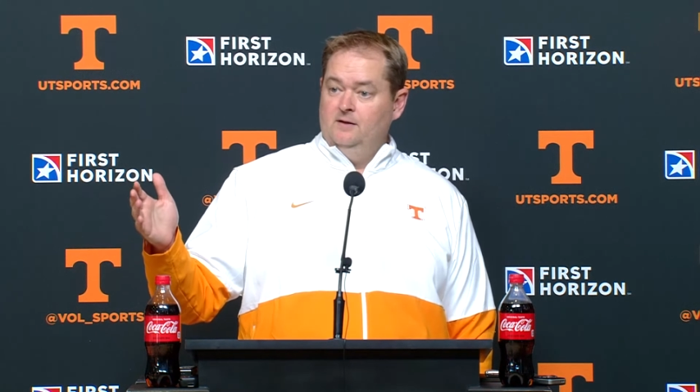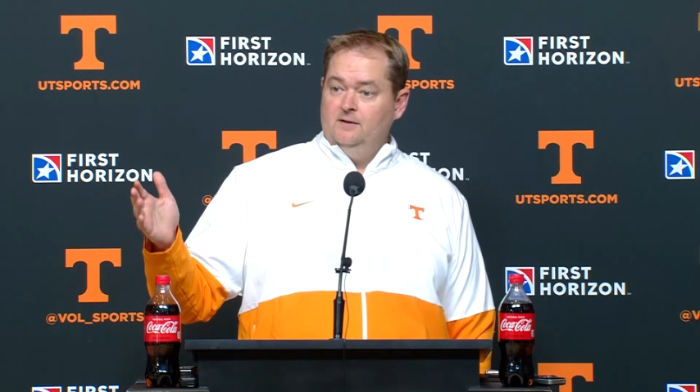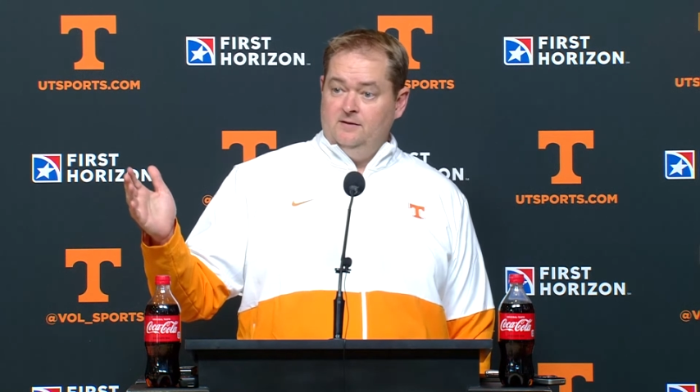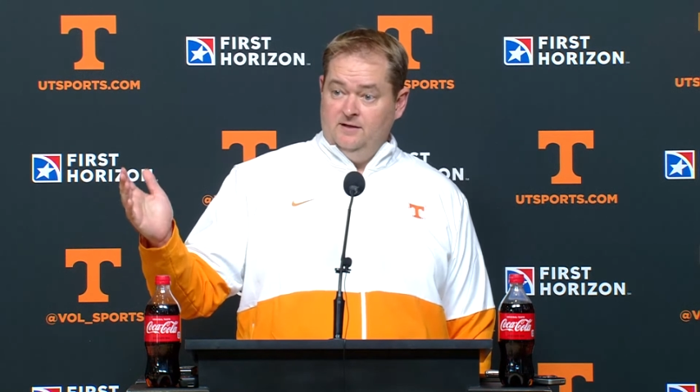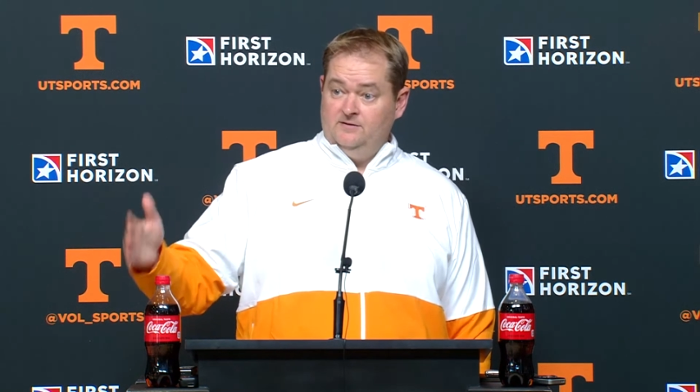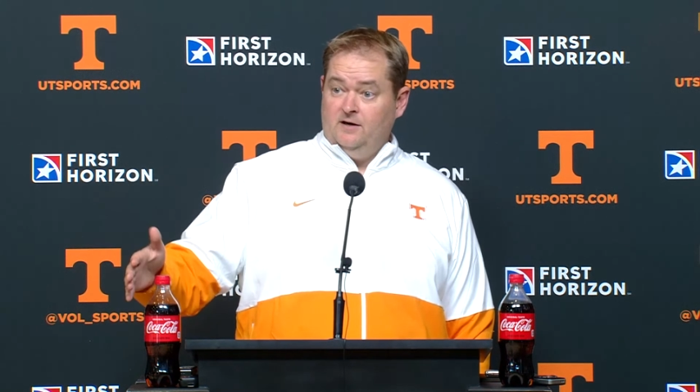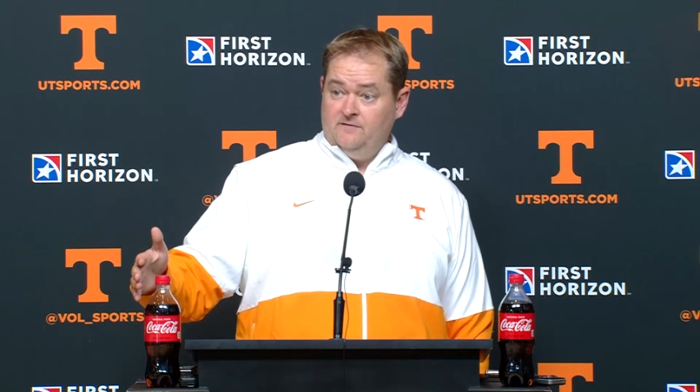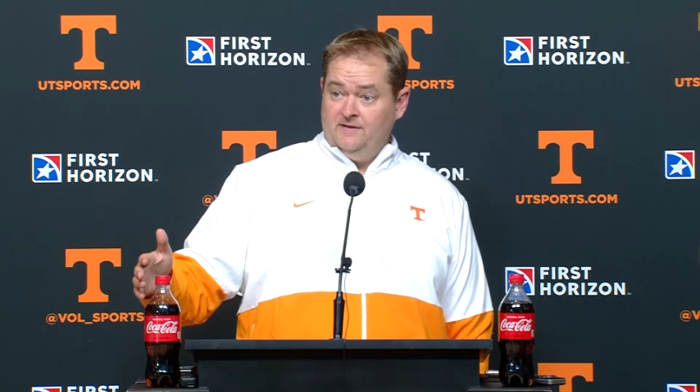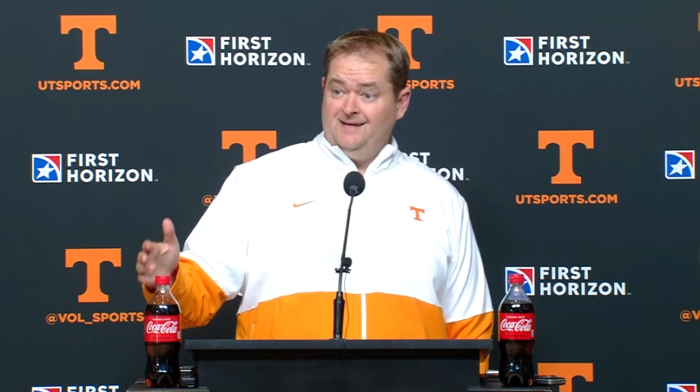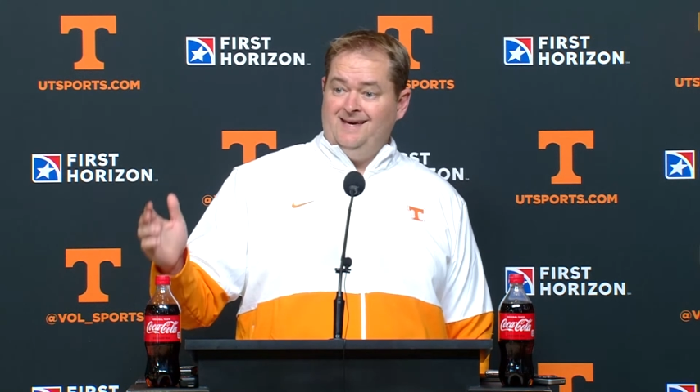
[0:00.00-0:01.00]
the tough
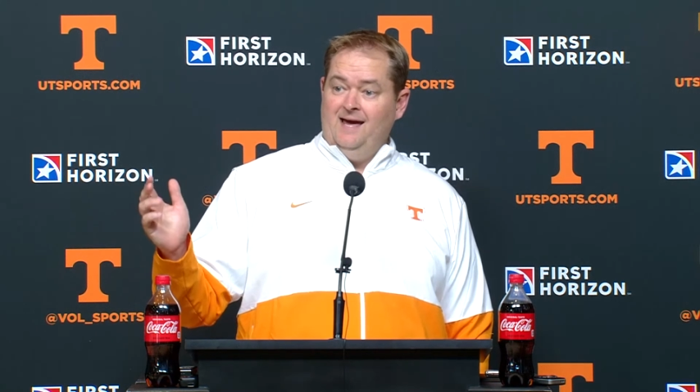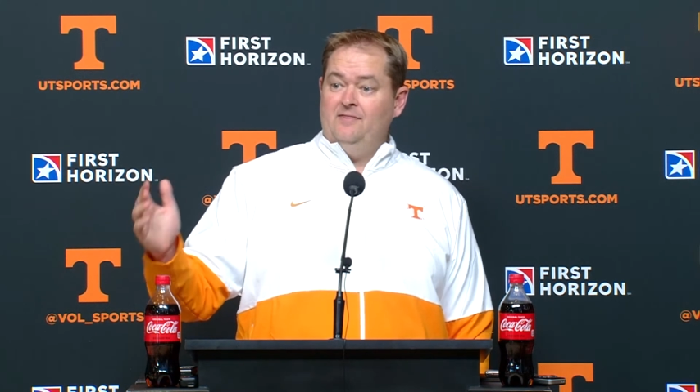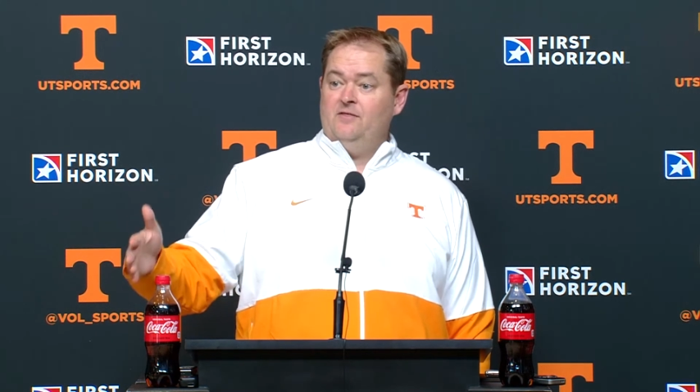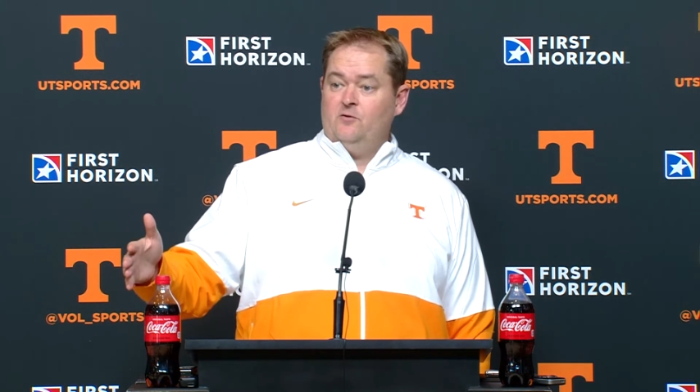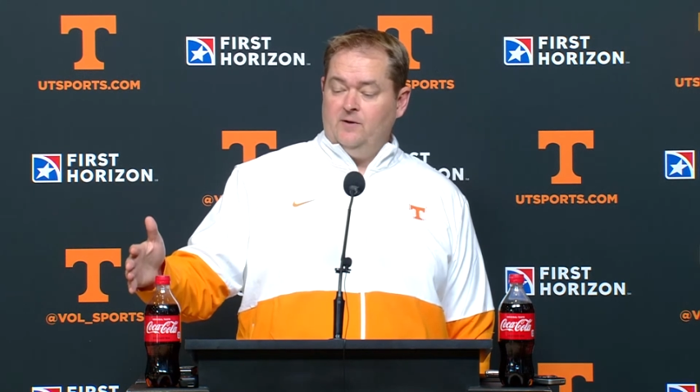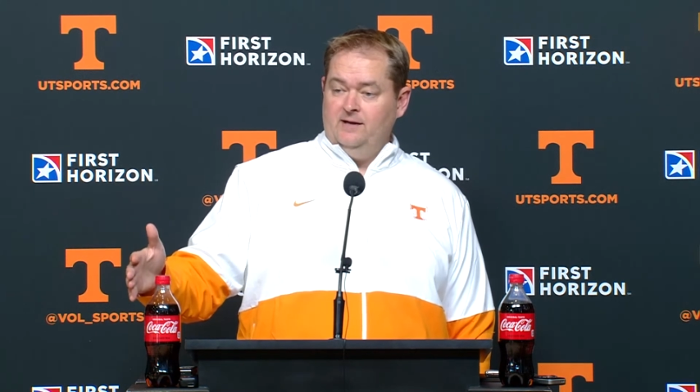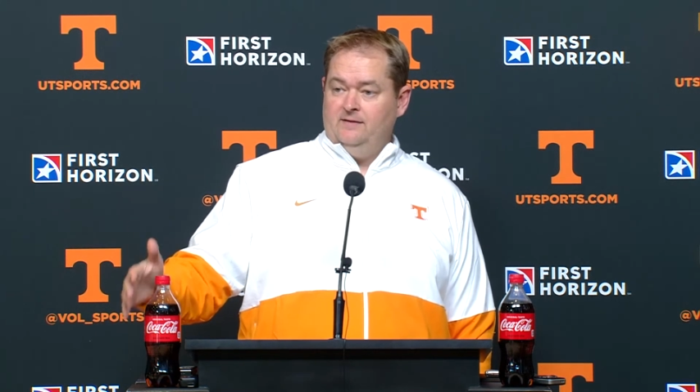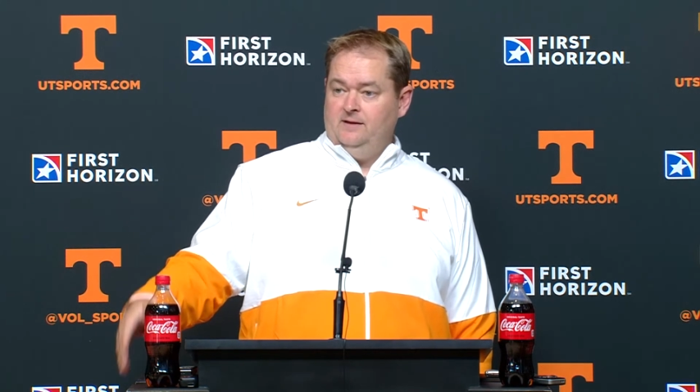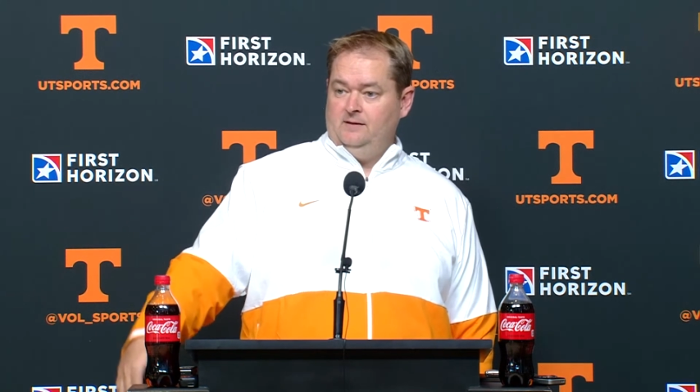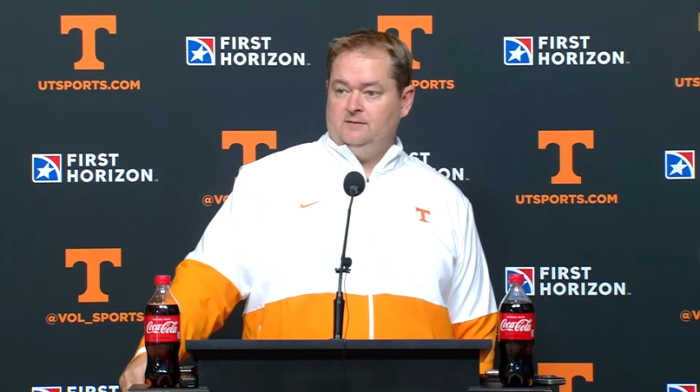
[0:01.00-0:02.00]
thing and the great
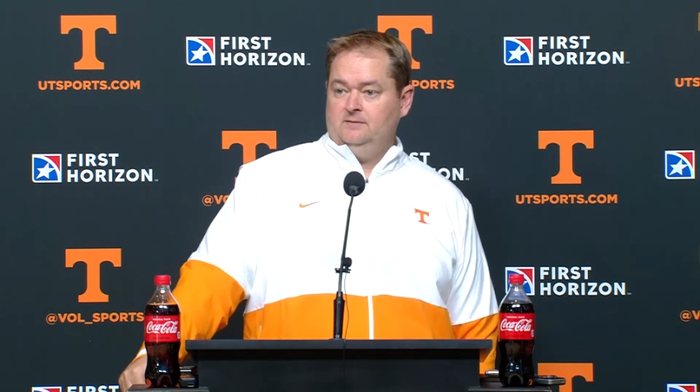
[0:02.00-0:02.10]
thing